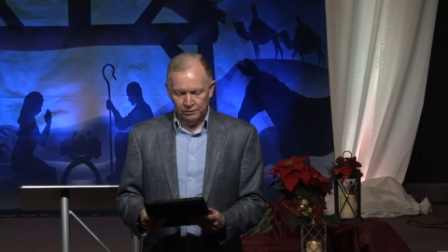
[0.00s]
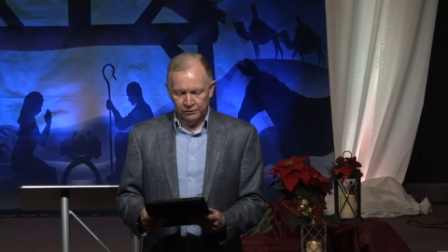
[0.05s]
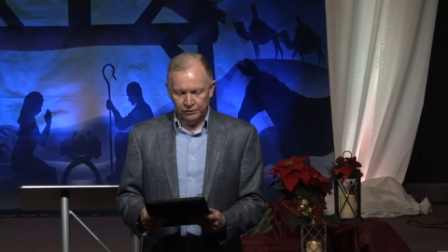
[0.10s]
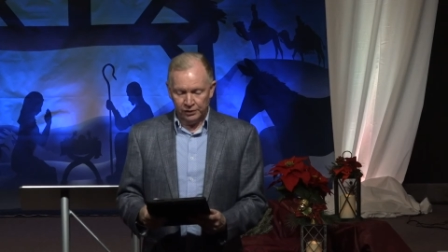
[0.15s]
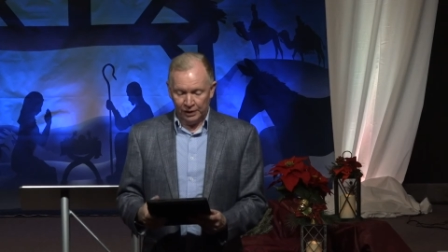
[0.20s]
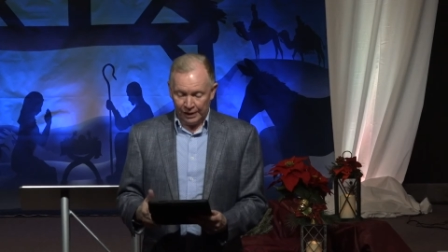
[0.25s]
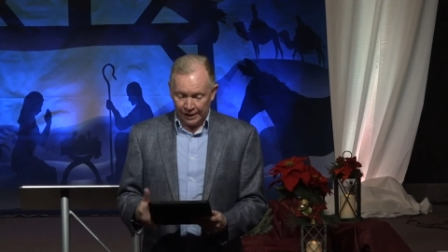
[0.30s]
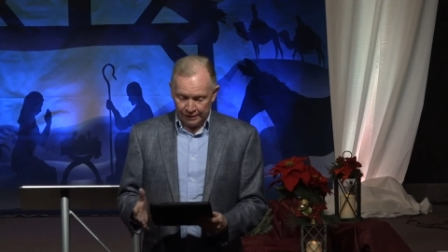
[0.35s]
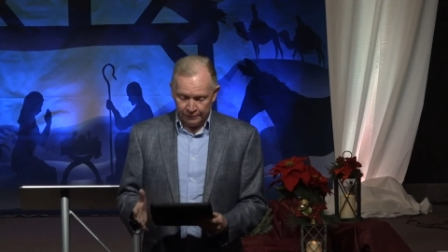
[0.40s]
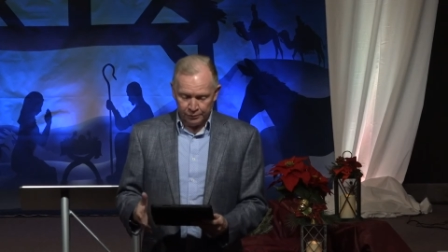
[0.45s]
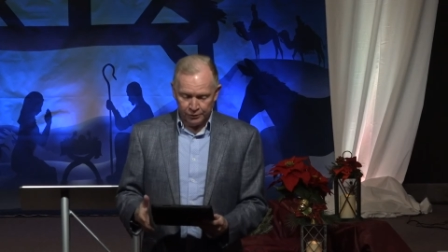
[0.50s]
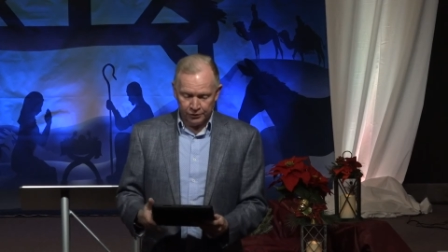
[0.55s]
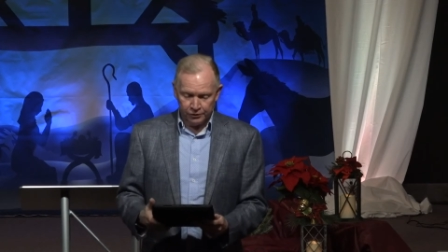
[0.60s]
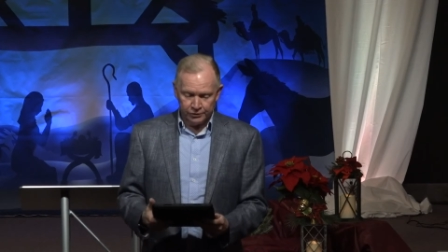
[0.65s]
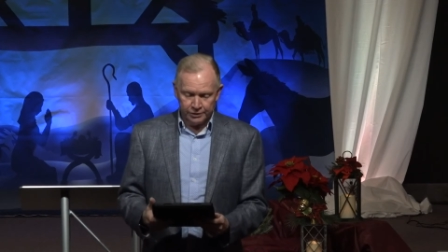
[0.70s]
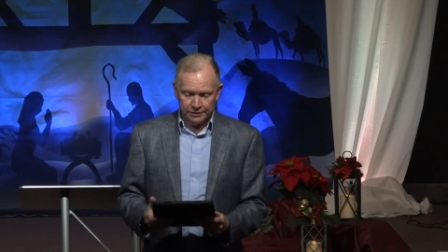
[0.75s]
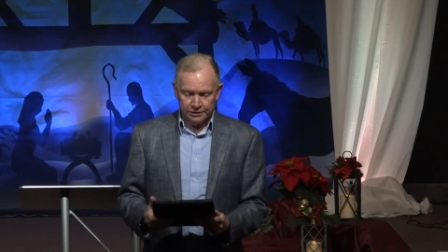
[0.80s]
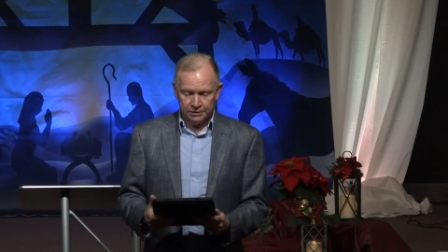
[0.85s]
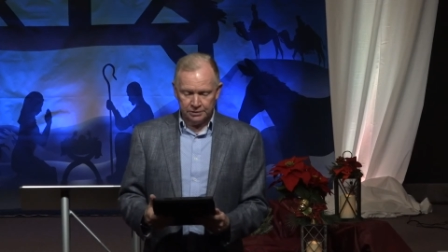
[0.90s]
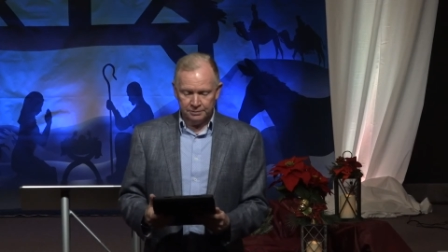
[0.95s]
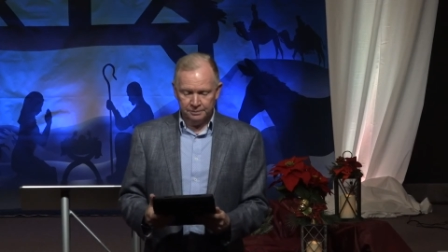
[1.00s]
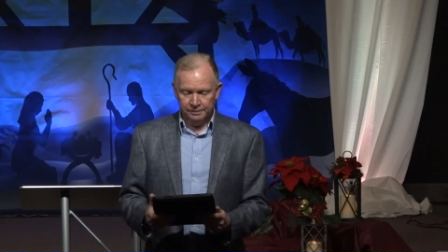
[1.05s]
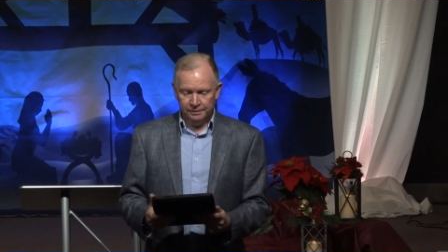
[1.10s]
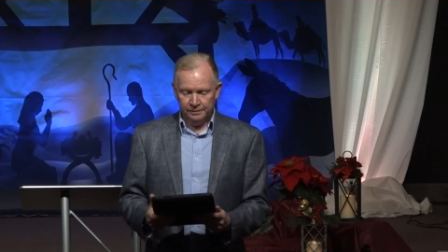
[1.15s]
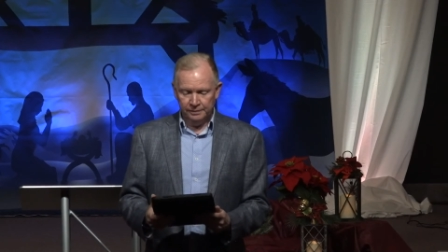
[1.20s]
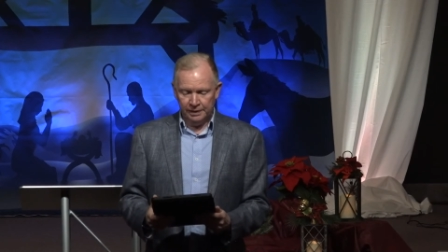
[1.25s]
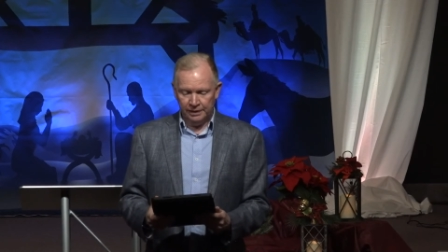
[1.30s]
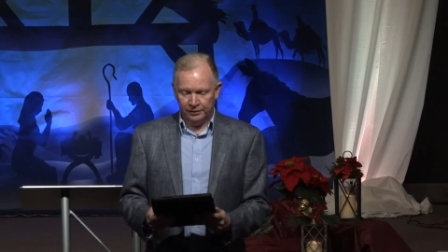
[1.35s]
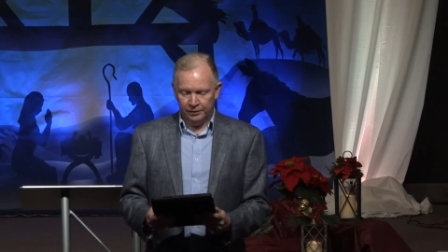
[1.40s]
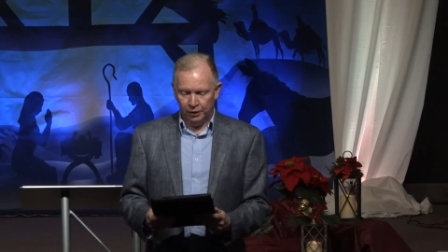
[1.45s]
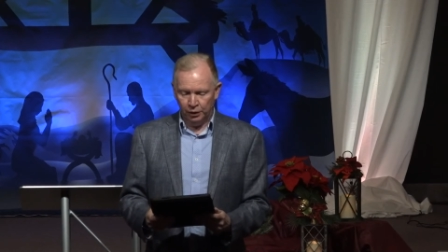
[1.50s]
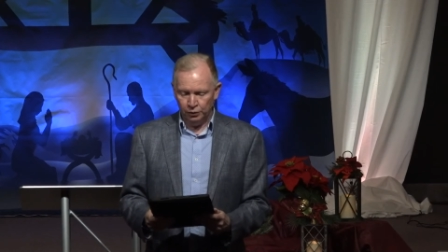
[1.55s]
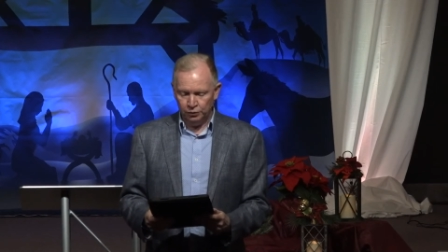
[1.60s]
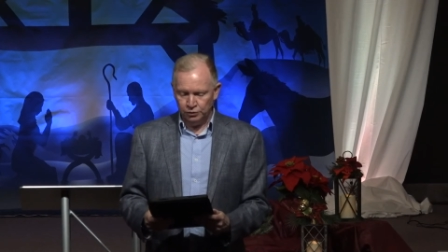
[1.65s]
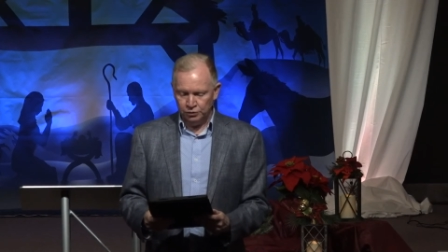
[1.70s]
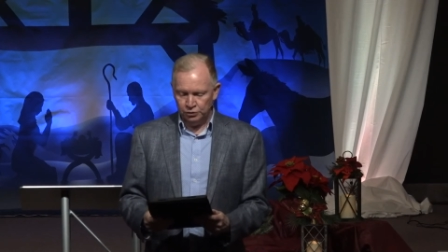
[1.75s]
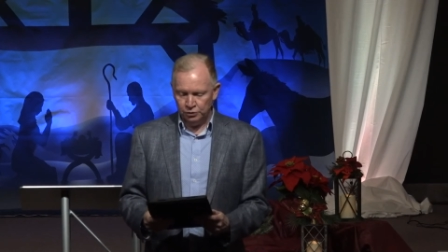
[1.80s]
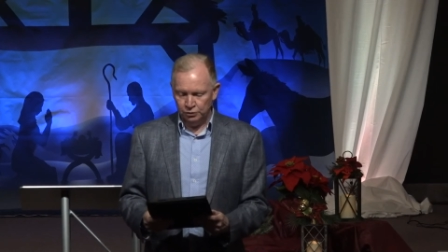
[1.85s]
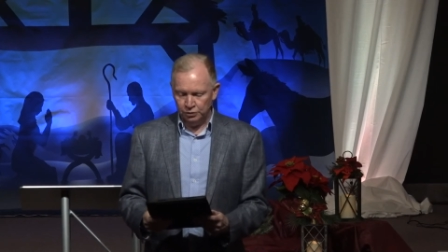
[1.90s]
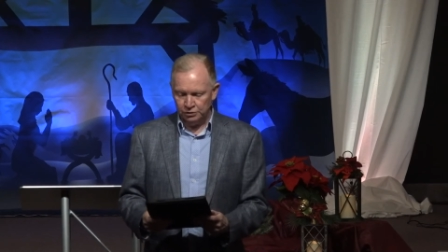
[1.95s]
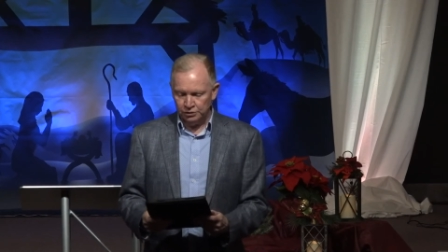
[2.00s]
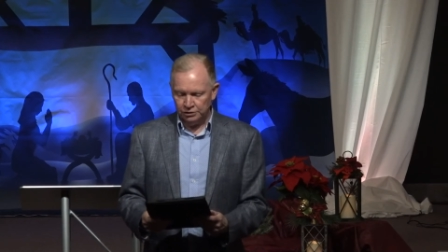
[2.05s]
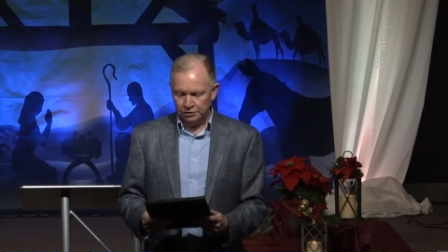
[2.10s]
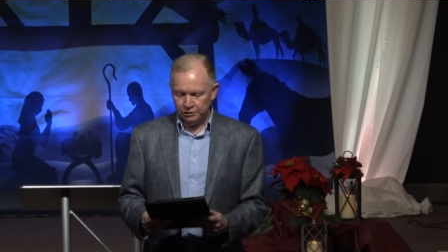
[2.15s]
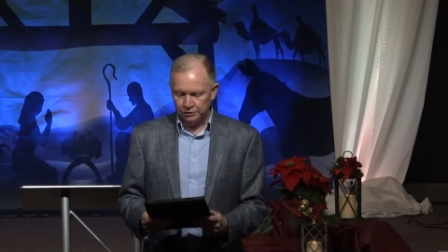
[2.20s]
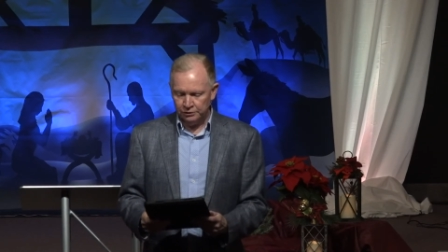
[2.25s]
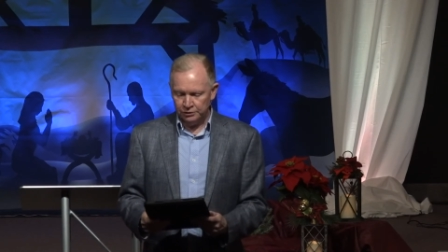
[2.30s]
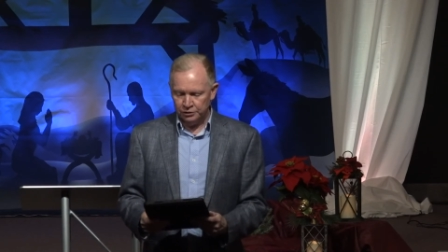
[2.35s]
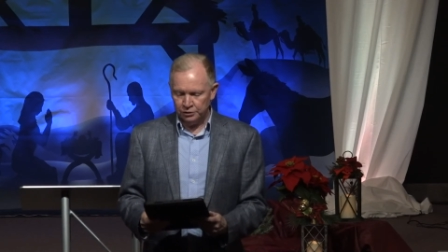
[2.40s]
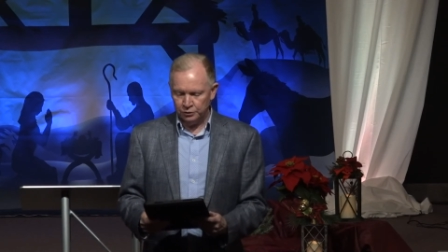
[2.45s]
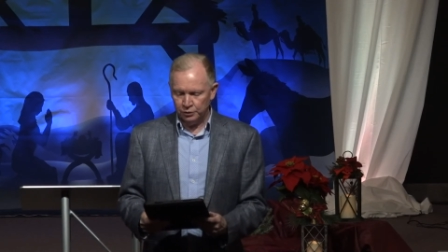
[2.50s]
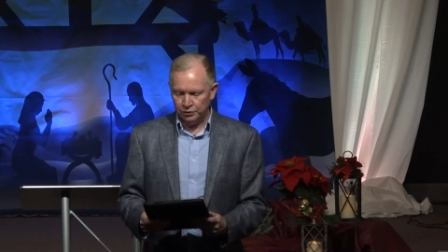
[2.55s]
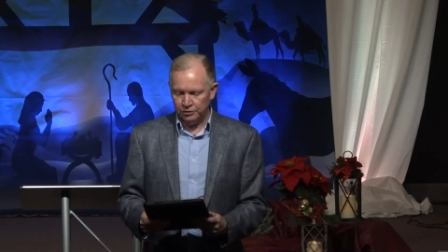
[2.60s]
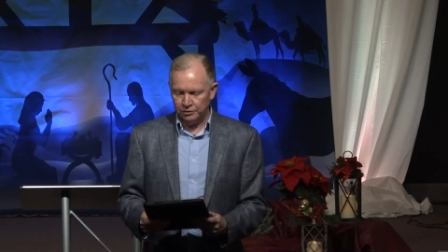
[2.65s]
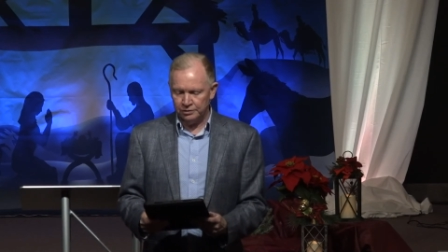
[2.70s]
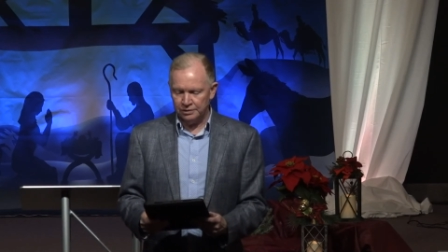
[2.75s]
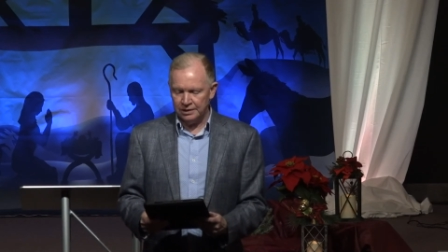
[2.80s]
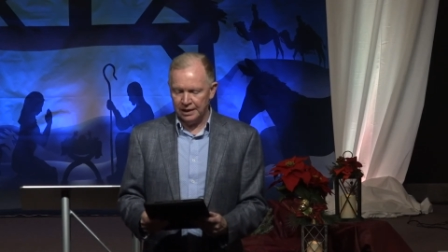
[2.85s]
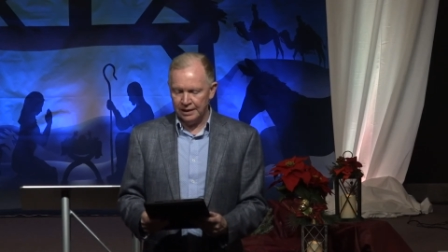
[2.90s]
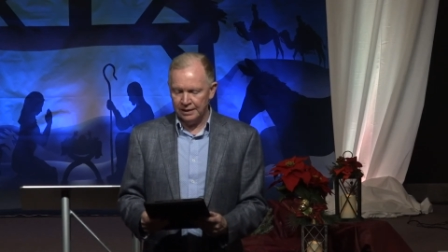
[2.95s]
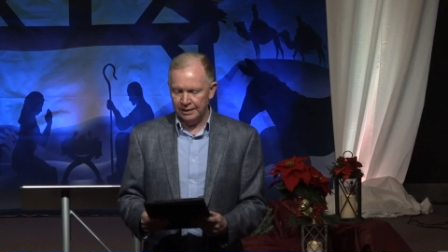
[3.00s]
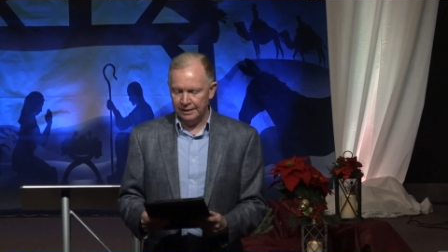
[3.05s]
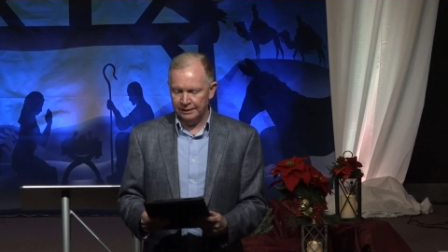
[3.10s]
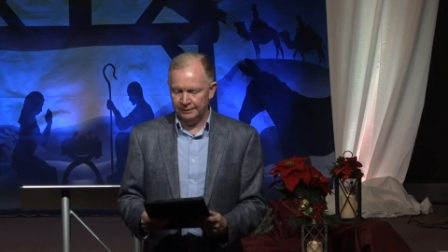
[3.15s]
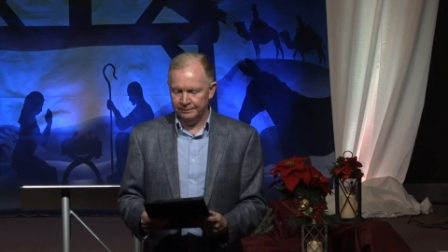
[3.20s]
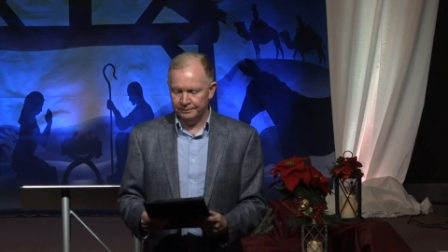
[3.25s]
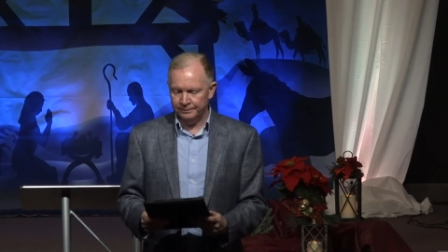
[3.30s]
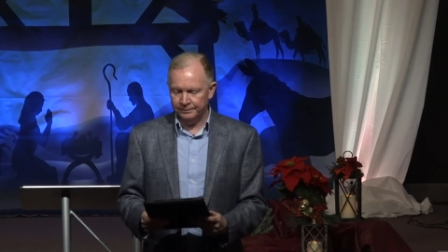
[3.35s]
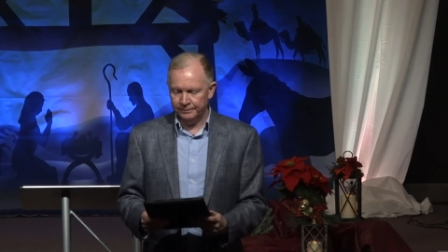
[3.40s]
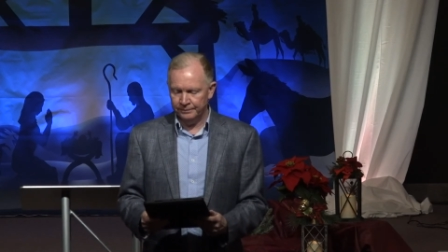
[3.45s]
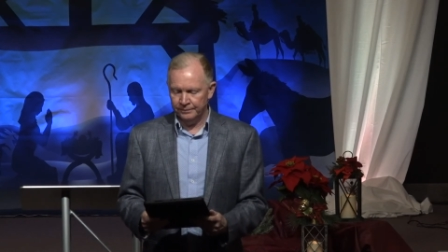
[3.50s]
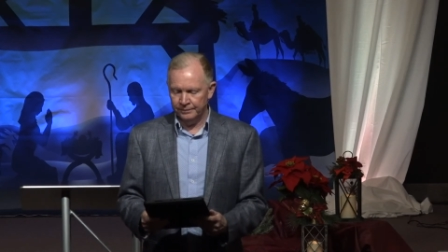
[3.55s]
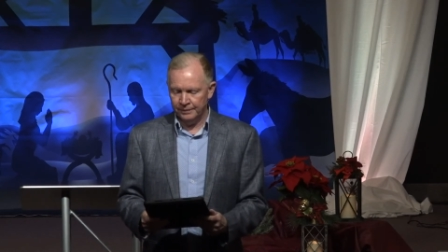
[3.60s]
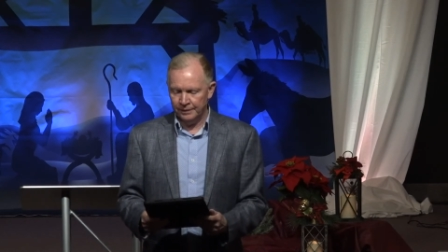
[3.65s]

philanthropists, and those who are generous with their time